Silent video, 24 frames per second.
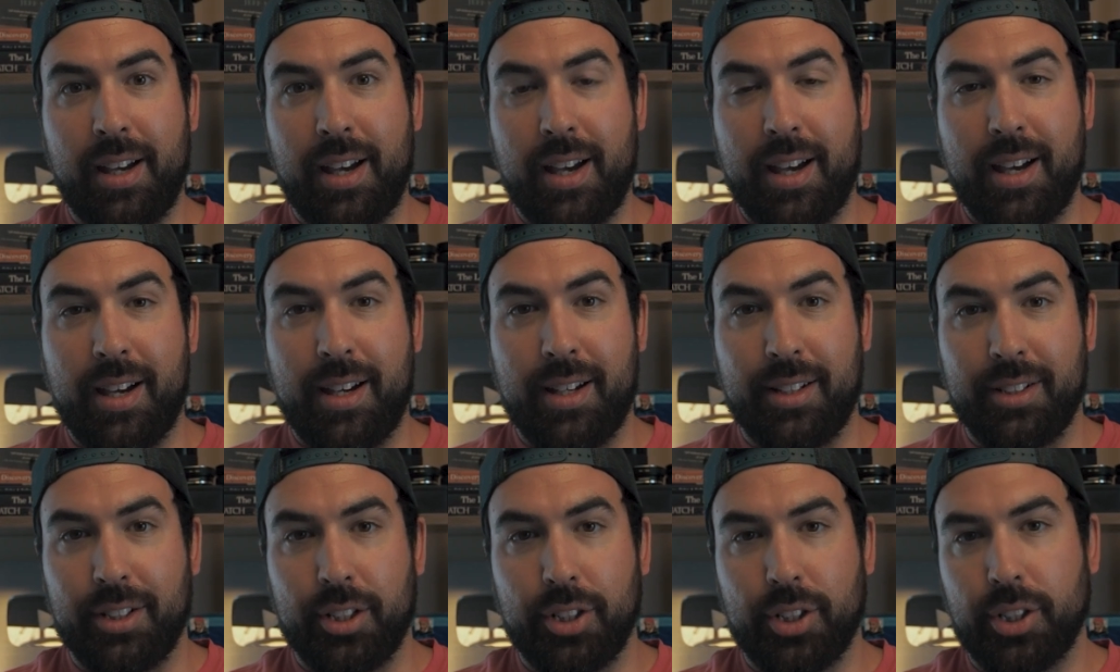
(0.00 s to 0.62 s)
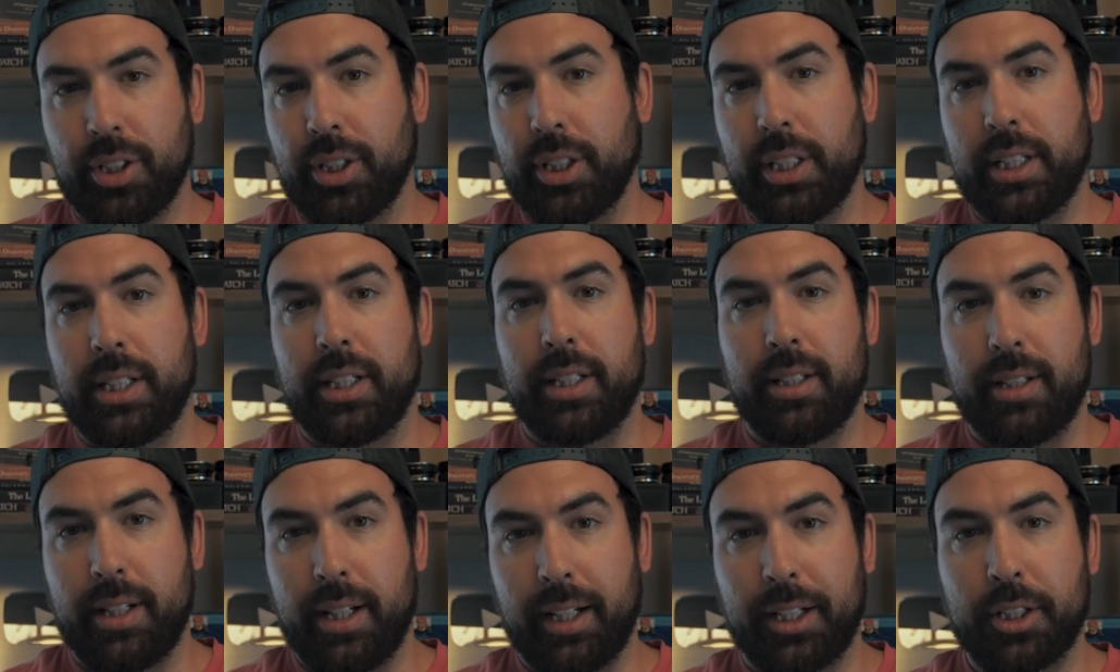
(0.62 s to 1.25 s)
And
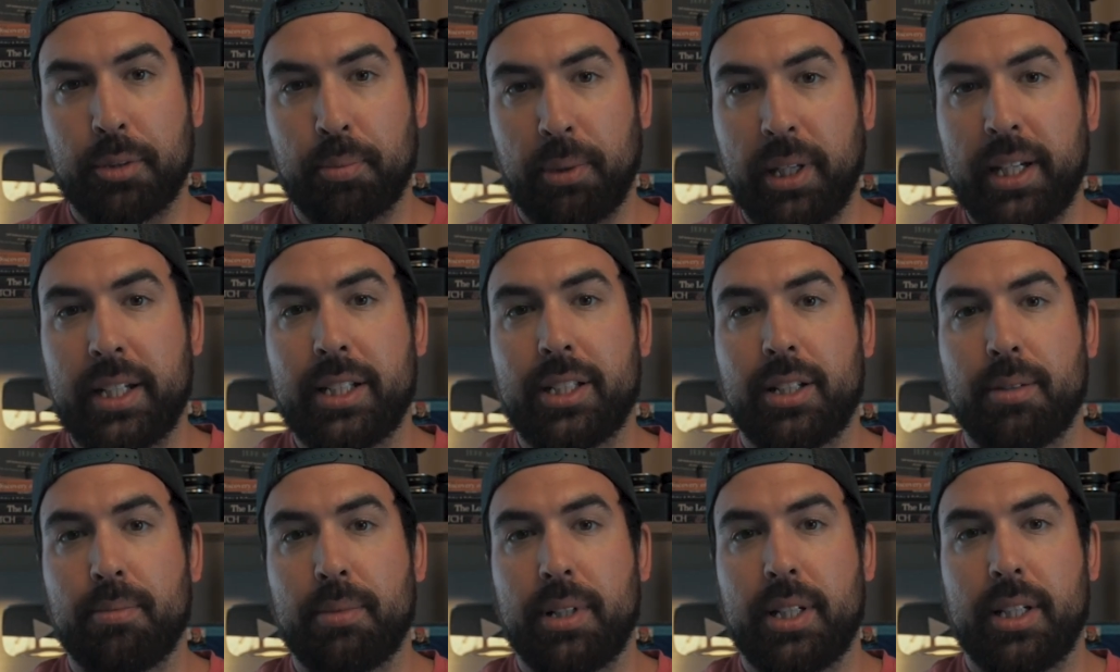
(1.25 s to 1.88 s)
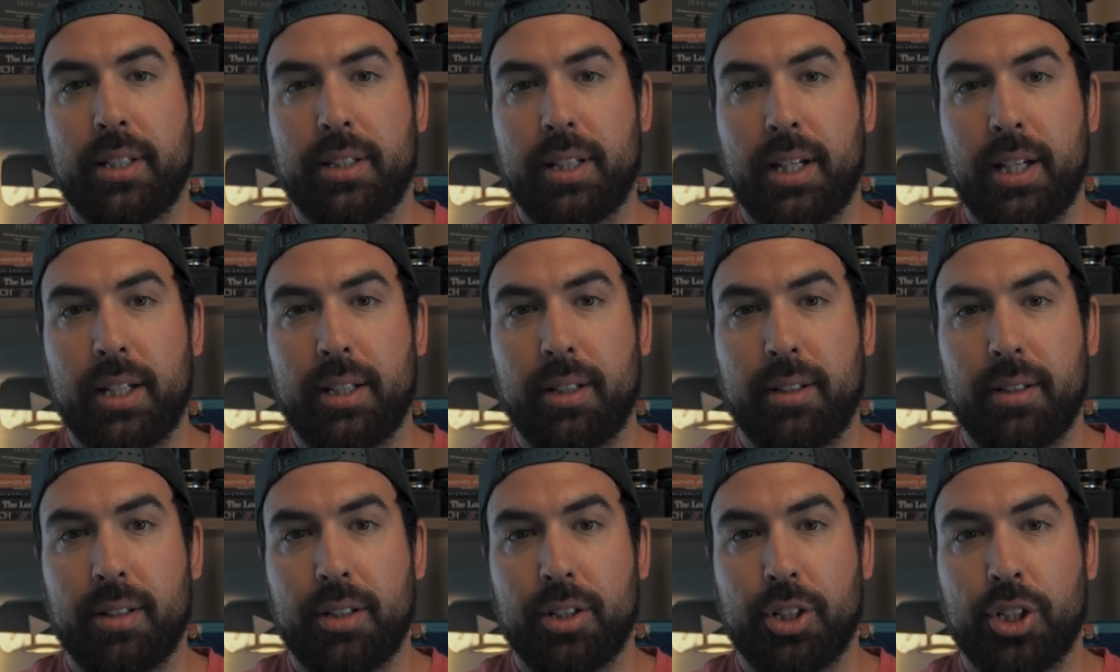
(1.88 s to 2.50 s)
she explained to me that
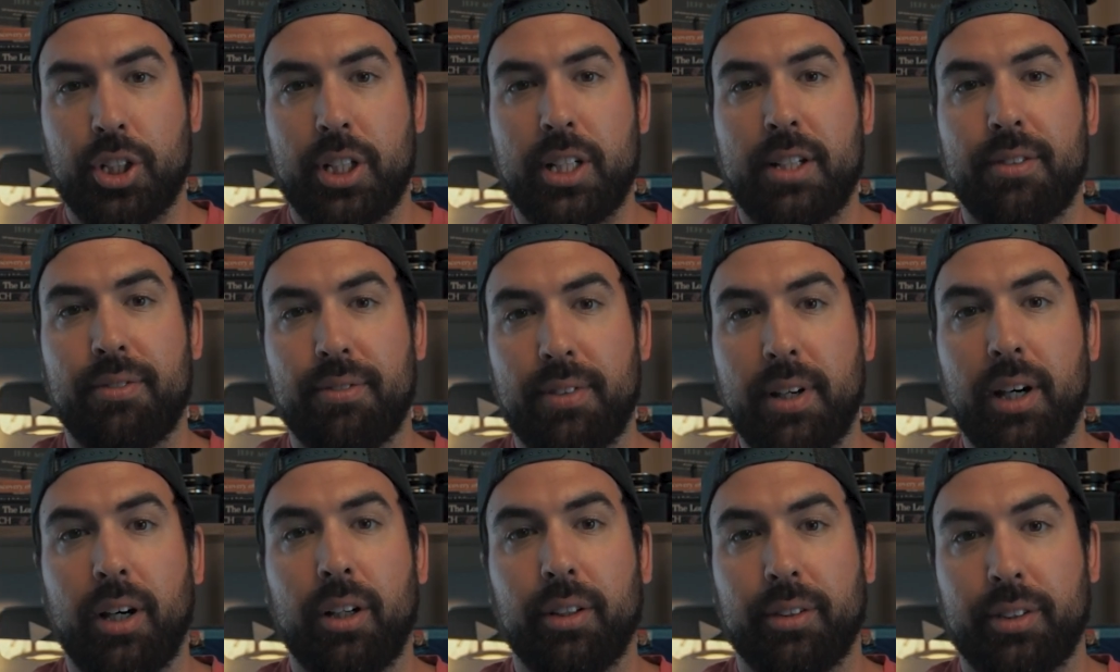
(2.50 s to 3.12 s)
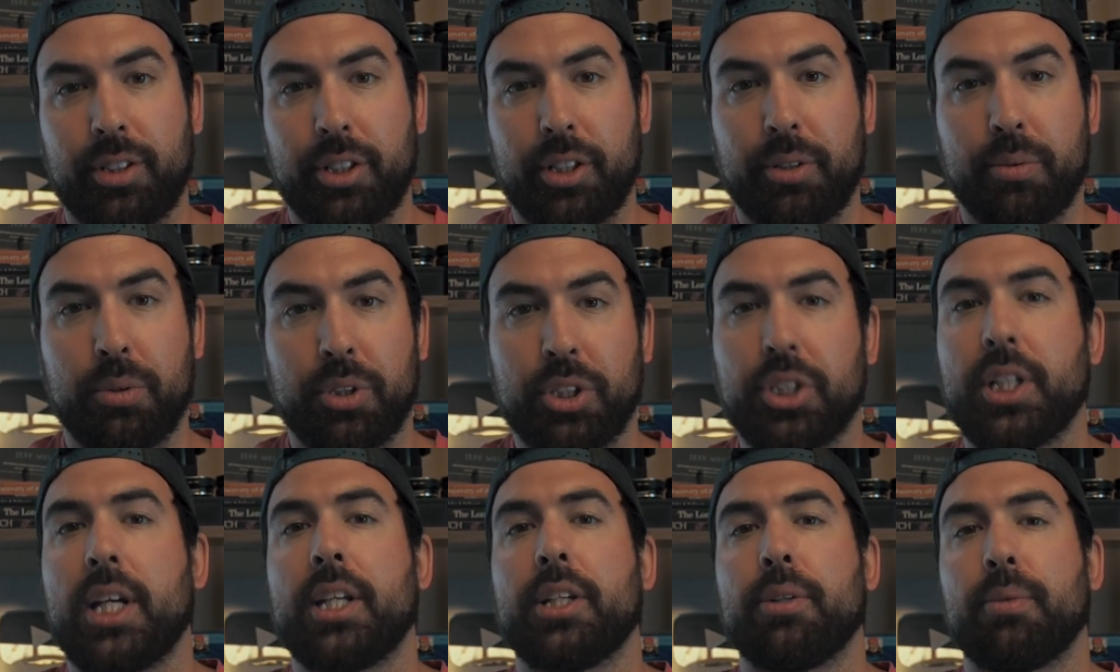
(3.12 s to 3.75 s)
she felt she was
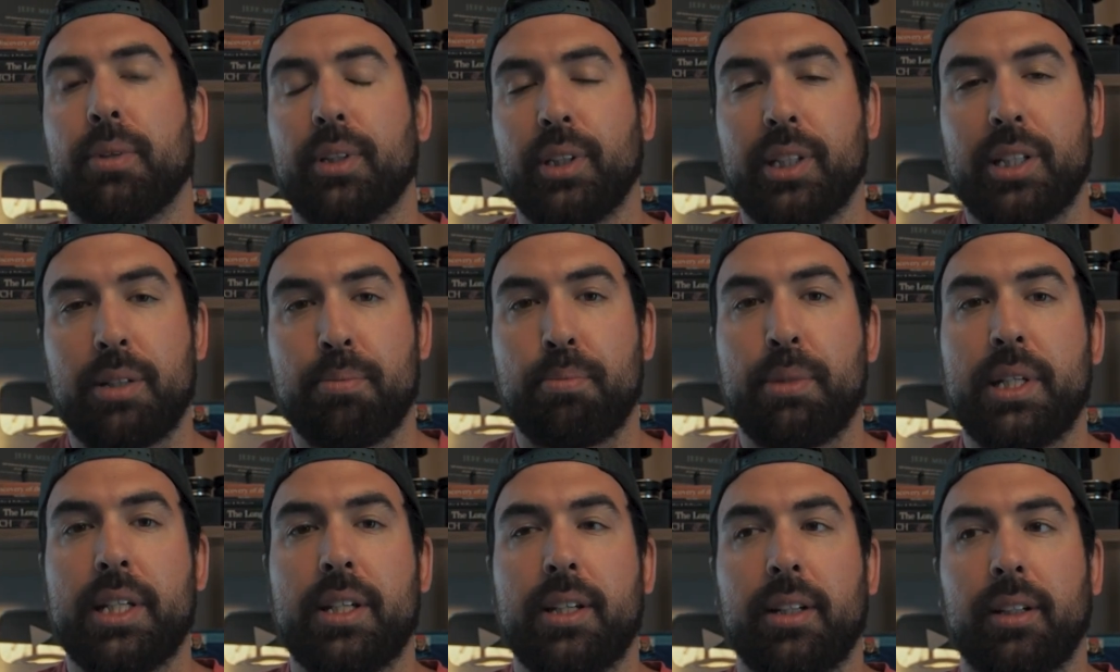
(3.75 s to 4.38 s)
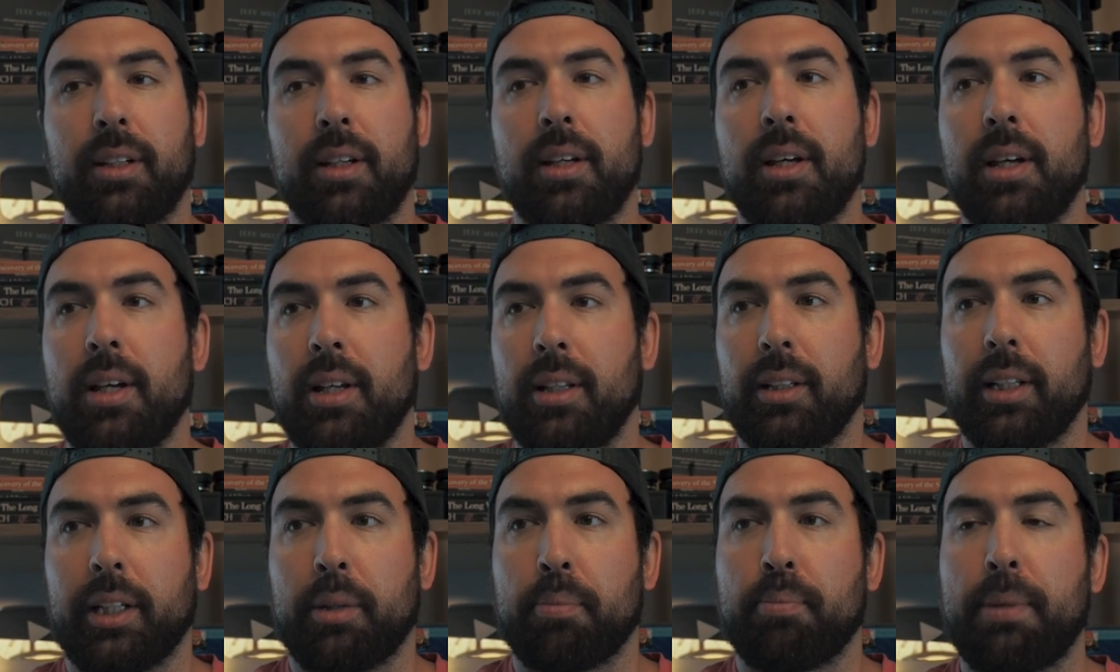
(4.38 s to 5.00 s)
genuinely being
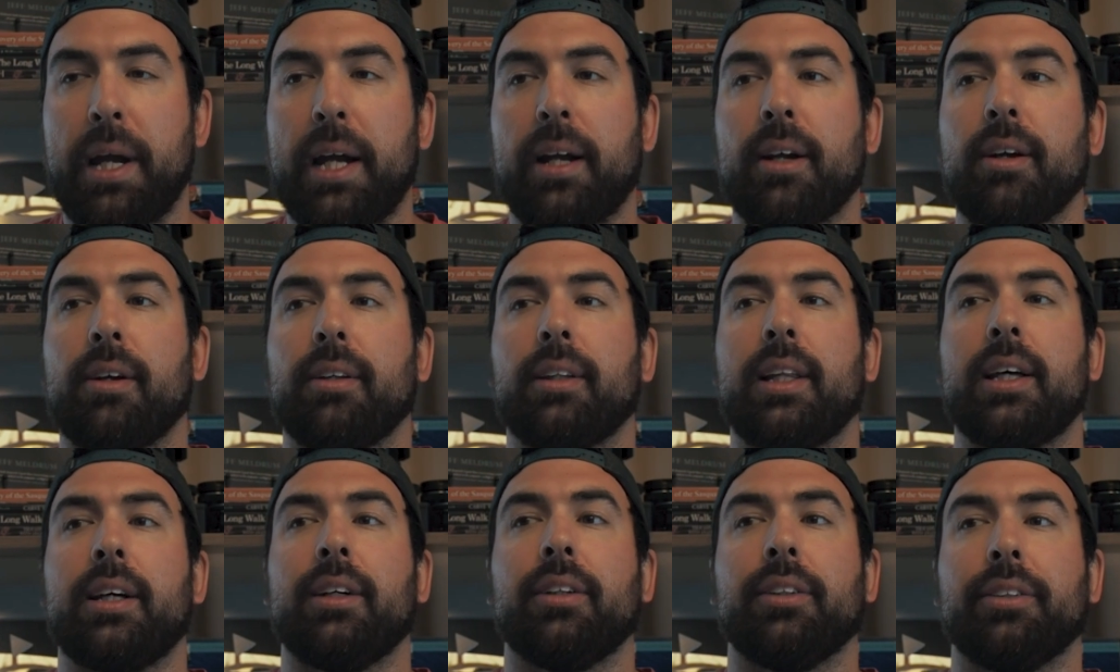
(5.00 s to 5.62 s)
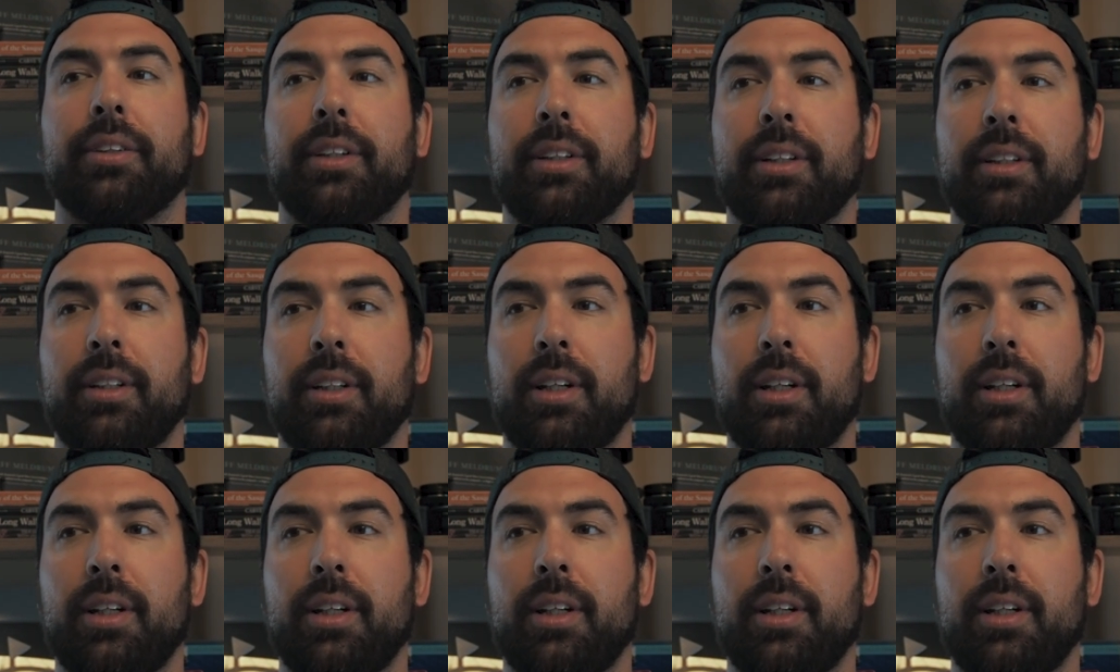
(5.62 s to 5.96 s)
like paralleled